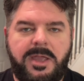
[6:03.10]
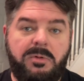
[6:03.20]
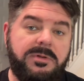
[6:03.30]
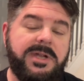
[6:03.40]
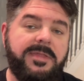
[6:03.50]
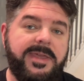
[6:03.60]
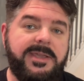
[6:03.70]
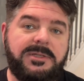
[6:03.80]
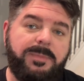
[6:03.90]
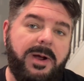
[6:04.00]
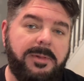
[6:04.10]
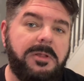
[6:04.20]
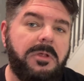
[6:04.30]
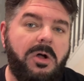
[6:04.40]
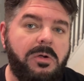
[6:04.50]
which I think he's probably
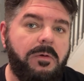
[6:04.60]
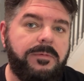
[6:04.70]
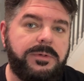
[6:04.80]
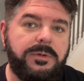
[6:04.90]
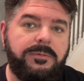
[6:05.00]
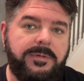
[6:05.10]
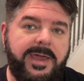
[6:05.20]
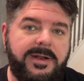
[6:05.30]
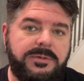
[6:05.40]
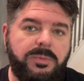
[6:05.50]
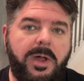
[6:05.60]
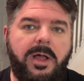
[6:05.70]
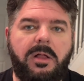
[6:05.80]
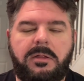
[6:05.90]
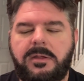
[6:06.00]
long overdue for that as
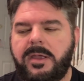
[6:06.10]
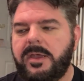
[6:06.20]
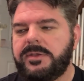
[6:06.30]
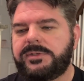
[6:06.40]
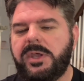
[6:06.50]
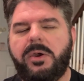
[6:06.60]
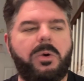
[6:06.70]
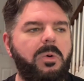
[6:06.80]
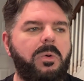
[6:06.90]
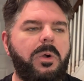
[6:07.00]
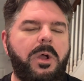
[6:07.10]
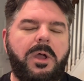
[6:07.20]
well. So